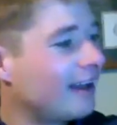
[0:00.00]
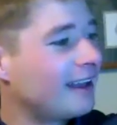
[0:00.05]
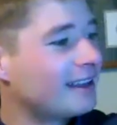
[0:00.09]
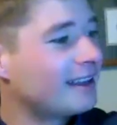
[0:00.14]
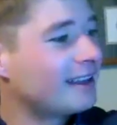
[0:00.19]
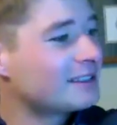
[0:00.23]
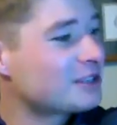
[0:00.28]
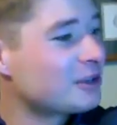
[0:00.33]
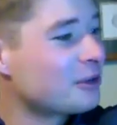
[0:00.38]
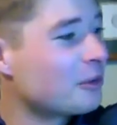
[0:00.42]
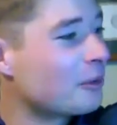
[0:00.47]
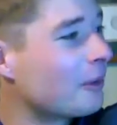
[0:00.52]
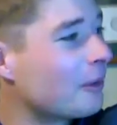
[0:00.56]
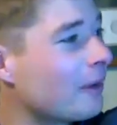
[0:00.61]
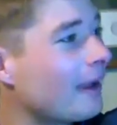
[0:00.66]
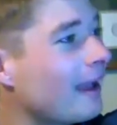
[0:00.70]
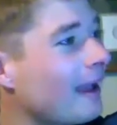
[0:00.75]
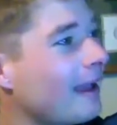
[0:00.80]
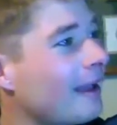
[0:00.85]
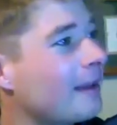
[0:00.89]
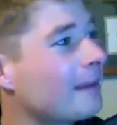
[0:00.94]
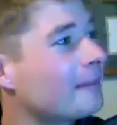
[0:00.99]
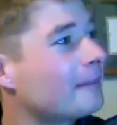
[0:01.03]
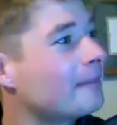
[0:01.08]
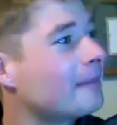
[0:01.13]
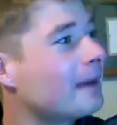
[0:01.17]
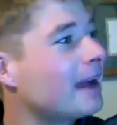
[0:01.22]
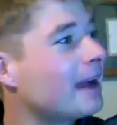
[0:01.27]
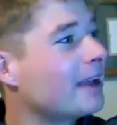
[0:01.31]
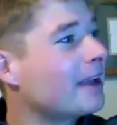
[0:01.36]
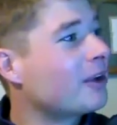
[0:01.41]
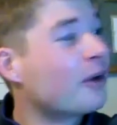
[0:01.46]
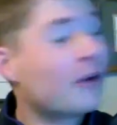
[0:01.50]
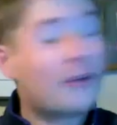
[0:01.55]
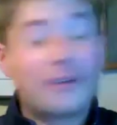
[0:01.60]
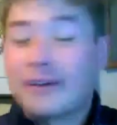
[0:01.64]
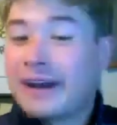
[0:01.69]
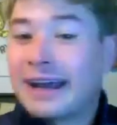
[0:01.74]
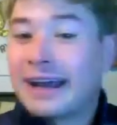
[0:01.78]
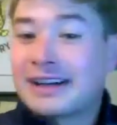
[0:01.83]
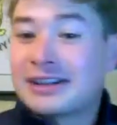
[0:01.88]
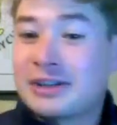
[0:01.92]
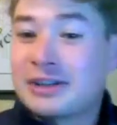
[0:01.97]
so my
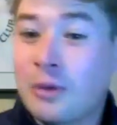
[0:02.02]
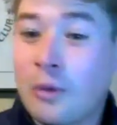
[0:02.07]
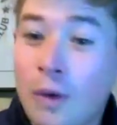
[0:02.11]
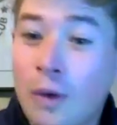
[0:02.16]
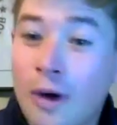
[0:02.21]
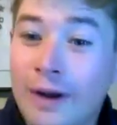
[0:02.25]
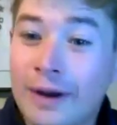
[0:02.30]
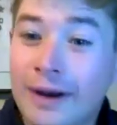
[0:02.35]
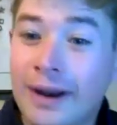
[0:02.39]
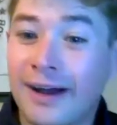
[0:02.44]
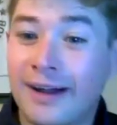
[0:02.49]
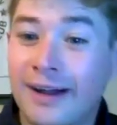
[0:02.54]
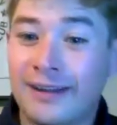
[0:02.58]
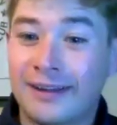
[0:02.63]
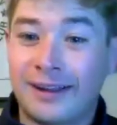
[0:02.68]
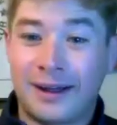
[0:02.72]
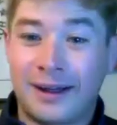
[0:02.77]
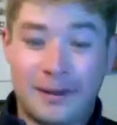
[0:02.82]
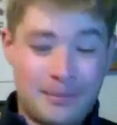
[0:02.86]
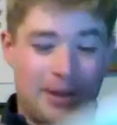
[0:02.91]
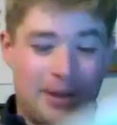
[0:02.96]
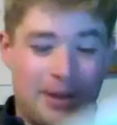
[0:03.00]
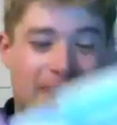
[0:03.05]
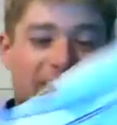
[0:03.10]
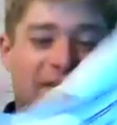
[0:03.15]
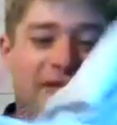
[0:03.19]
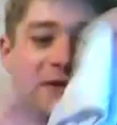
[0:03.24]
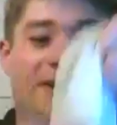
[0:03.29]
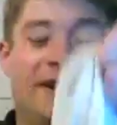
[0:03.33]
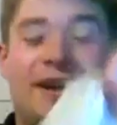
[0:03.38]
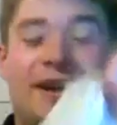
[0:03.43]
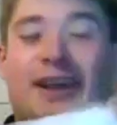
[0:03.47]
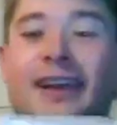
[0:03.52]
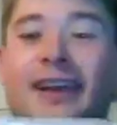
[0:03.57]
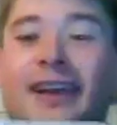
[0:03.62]
girlfriend actually won a bunch of it.